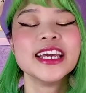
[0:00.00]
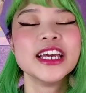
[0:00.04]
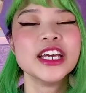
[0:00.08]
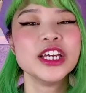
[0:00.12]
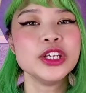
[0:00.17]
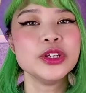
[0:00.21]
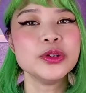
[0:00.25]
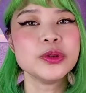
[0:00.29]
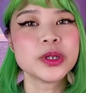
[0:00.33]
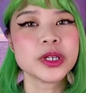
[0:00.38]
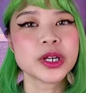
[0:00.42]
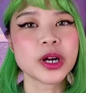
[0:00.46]

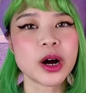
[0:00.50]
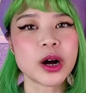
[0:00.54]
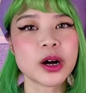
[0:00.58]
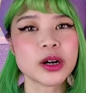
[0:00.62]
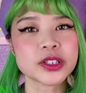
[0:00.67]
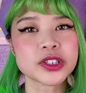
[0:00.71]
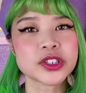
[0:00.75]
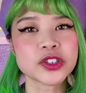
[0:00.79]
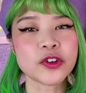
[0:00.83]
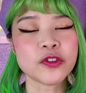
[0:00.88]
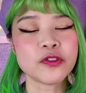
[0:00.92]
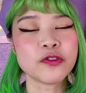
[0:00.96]
You can
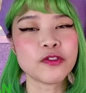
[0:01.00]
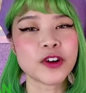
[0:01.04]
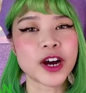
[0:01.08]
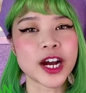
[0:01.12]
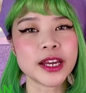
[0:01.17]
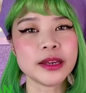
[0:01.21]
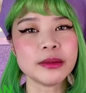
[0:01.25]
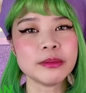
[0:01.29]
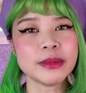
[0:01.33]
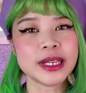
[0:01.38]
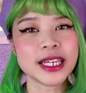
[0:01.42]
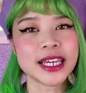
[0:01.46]
also
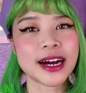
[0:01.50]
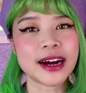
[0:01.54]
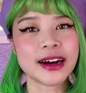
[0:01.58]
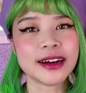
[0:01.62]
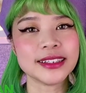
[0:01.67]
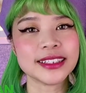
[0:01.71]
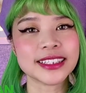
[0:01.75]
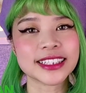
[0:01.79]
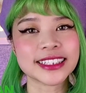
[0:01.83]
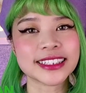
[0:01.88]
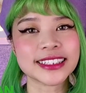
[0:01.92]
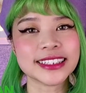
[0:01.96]
find me
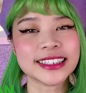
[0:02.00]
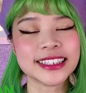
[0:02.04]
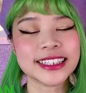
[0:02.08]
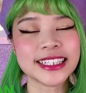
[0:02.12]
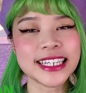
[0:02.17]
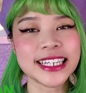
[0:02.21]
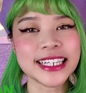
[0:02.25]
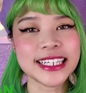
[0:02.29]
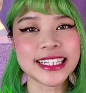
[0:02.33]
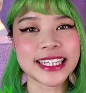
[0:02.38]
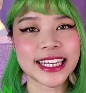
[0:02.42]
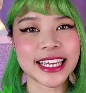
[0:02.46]
on
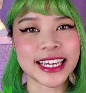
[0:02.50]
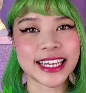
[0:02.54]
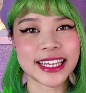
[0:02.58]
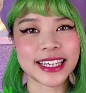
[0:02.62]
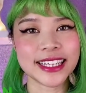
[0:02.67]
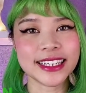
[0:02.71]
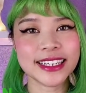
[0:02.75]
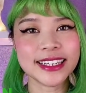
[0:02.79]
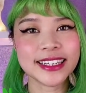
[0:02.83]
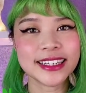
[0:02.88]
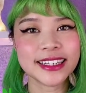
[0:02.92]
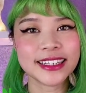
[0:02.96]

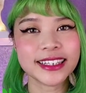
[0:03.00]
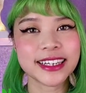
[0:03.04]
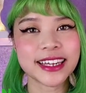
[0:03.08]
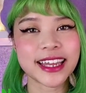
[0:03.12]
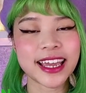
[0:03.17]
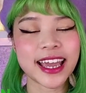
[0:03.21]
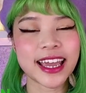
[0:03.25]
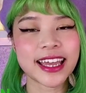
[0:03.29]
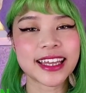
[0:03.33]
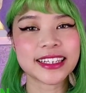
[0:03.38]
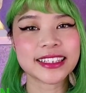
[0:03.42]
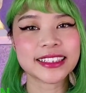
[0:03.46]
LinkedIn,
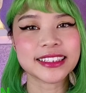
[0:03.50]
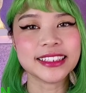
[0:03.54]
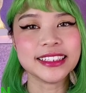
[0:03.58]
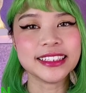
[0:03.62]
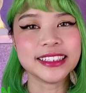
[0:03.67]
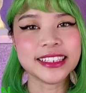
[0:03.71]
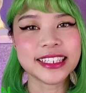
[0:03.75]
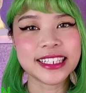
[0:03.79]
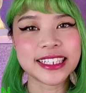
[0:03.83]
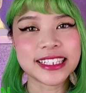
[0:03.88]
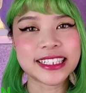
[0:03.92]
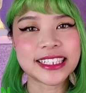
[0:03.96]

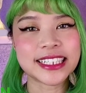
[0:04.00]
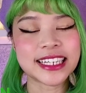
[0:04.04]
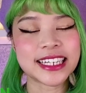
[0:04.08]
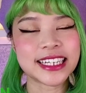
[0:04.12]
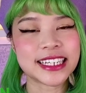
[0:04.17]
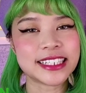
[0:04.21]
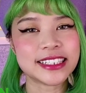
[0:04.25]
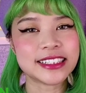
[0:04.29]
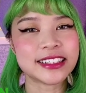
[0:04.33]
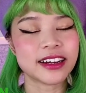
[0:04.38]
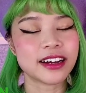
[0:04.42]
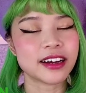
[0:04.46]

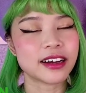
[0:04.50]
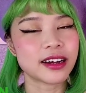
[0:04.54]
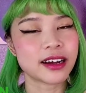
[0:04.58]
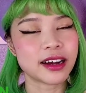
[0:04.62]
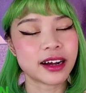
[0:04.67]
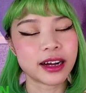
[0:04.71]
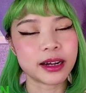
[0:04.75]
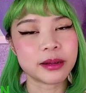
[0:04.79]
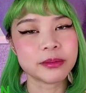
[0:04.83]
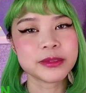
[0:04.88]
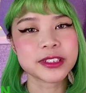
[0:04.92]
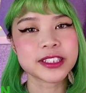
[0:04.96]

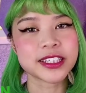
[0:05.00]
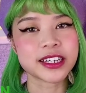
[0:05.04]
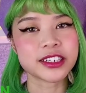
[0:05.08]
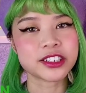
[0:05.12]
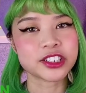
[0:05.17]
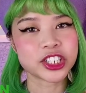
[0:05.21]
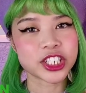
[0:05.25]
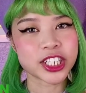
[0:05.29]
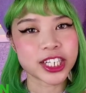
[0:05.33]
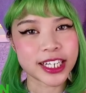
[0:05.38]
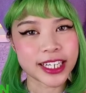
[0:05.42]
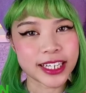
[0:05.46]

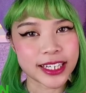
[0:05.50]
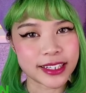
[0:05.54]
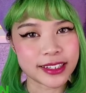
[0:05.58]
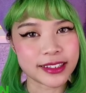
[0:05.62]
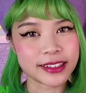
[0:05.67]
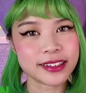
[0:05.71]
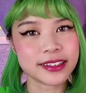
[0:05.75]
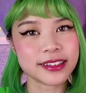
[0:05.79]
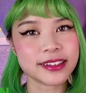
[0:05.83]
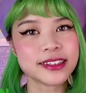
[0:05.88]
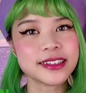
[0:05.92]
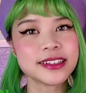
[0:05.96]

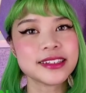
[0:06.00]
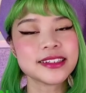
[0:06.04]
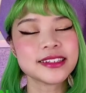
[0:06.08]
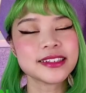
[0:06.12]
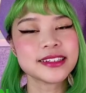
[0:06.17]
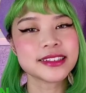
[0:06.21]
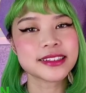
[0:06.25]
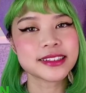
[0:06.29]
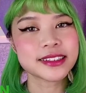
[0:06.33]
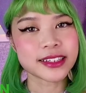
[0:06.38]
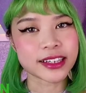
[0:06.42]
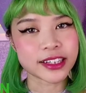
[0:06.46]

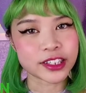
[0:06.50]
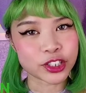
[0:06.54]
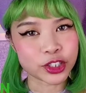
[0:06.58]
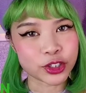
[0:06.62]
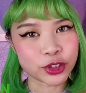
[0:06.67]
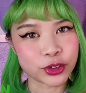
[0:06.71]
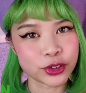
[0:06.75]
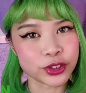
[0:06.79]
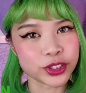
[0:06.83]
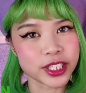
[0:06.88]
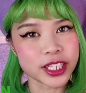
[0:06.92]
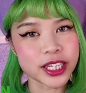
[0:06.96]

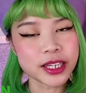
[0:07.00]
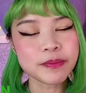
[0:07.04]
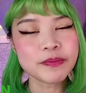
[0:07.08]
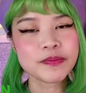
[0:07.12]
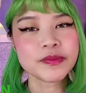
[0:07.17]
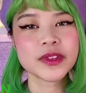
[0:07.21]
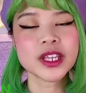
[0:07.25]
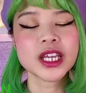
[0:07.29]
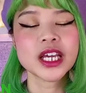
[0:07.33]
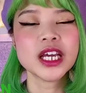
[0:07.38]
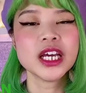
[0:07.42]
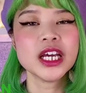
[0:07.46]
linkedin.com/in/Goldie.
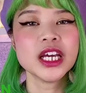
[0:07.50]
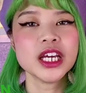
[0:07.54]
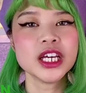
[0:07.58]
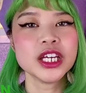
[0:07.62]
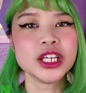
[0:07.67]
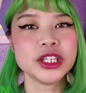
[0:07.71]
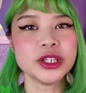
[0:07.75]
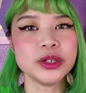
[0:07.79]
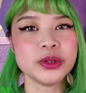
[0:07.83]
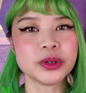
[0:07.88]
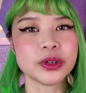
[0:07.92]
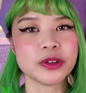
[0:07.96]

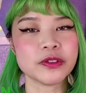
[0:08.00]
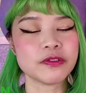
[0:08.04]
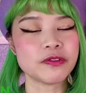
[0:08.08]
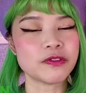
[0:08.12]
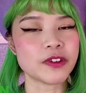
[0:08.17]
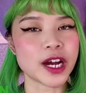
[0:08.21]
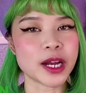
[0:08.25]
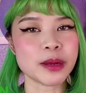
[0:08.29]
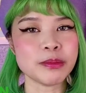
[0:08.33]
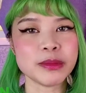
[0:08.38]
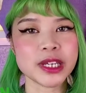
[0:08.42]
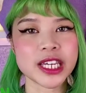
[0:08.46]
You can
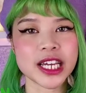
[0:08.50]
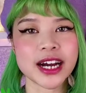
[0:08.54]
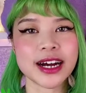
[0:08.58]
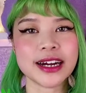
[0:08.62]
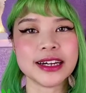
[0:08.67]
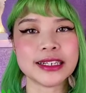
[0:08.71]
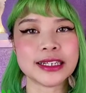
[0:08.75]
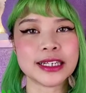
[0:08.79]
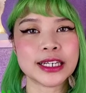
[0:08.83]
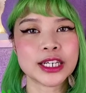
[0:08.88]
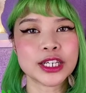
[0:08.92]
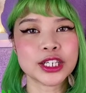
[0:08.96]
find me
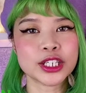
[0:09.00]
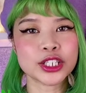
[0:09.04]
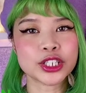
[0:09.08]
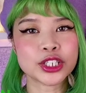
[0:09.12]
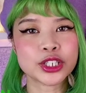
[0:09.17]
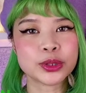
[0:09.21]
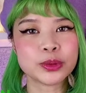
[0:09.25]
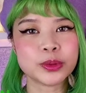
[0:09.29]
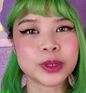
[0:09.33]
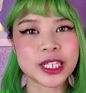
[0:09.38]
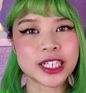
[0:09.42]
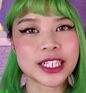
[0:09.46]
on
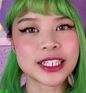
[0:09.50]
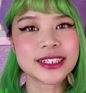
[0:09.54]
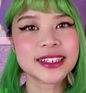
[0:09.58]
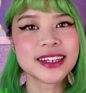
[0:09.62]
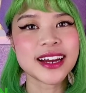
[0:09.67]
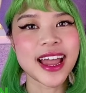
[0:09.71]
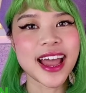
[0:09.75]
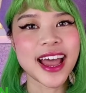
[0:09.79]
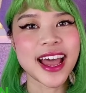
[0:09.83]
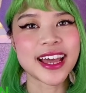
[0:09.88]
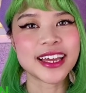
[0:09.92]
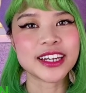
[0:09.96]
Twitter
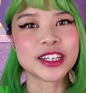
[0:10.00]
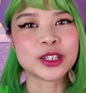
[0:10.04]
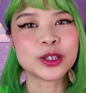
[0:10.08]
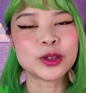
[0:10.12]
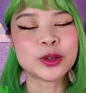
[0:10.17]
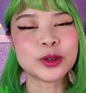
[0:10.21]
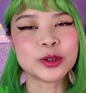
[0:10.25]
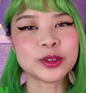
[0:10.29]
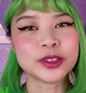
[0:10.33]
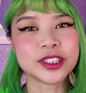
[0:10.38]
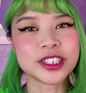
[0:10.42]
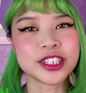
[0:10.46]
at
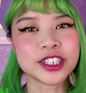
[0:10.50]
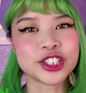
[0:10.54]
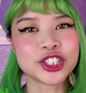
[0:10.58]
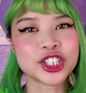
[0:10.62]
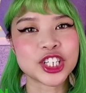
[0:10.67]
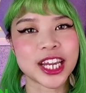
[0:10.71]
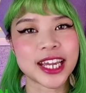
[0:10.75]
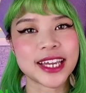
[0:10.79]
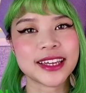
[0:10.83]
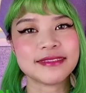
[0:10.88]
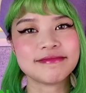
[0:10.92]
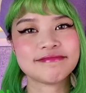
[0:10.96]

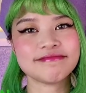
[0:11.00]
GoldieChan.